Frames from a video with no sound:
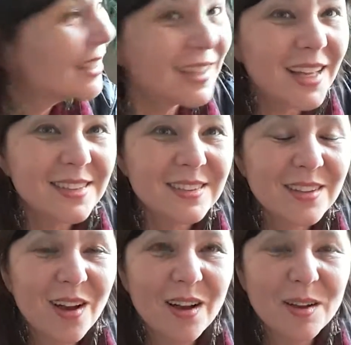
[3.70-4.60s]
let's
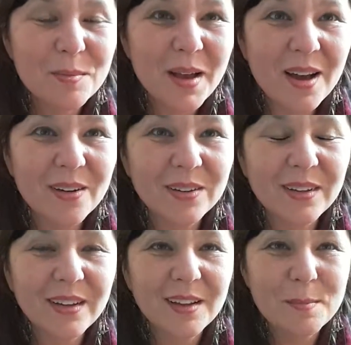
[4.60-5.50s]
talk about
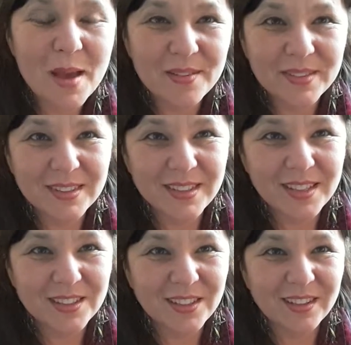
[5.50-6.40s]

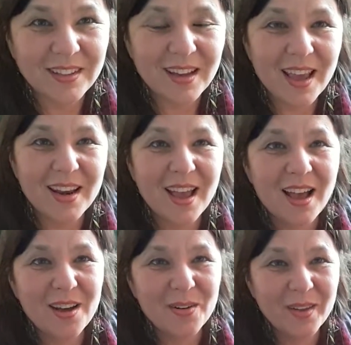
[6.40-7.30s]
manifestation and
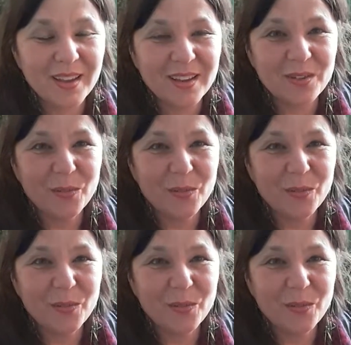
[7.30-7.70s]
how it